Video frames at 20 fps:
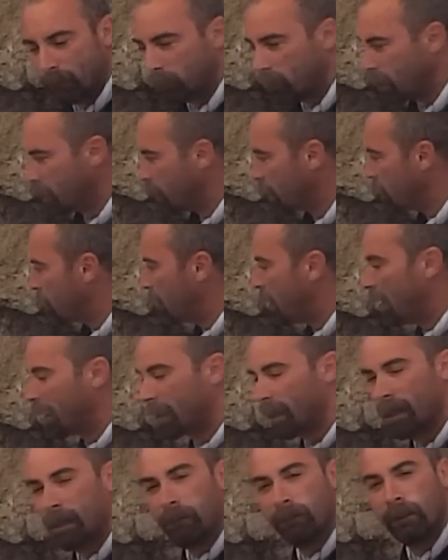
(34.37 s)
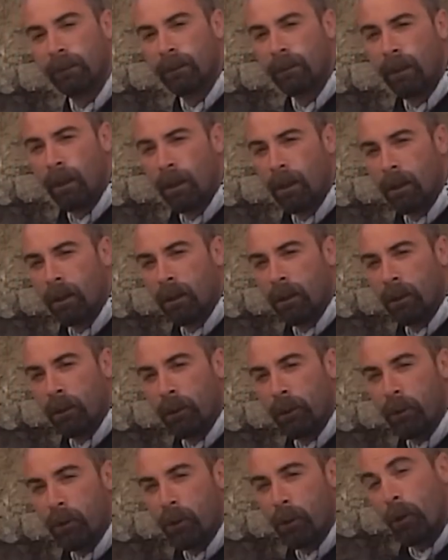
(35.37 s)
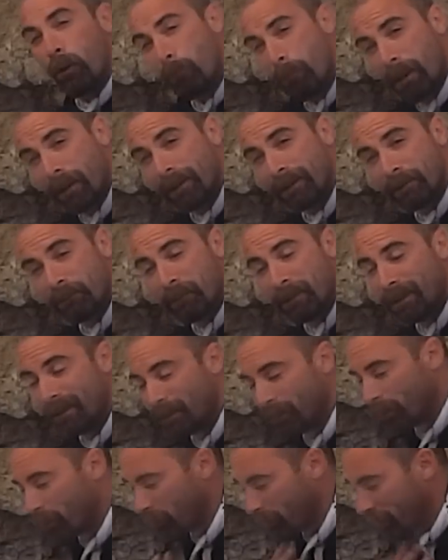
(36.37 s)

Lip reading: after I dug it back out, nobody's been here